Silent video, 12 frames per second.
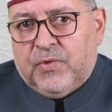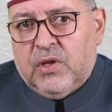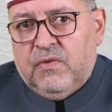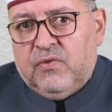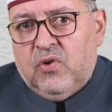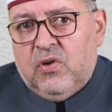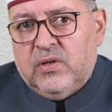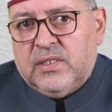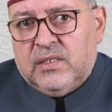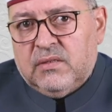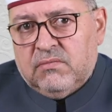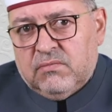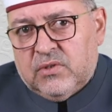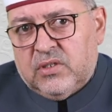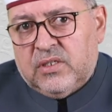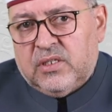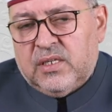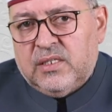Of course,
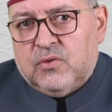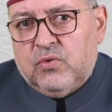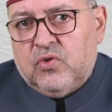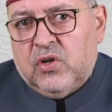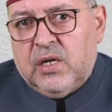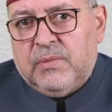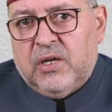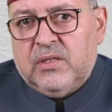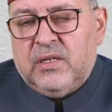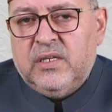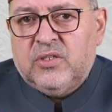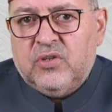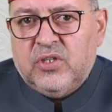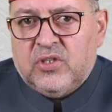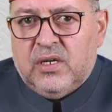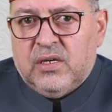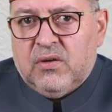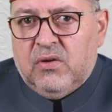since we talk about
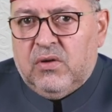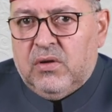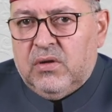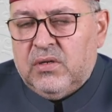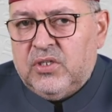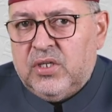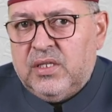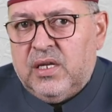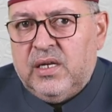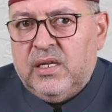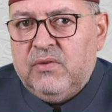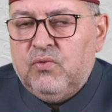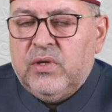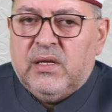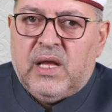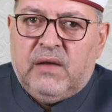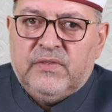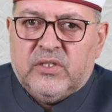literature, or generally we
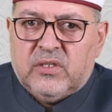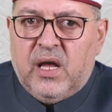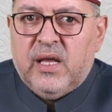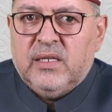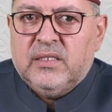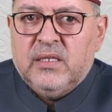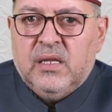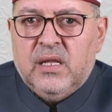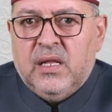have styles,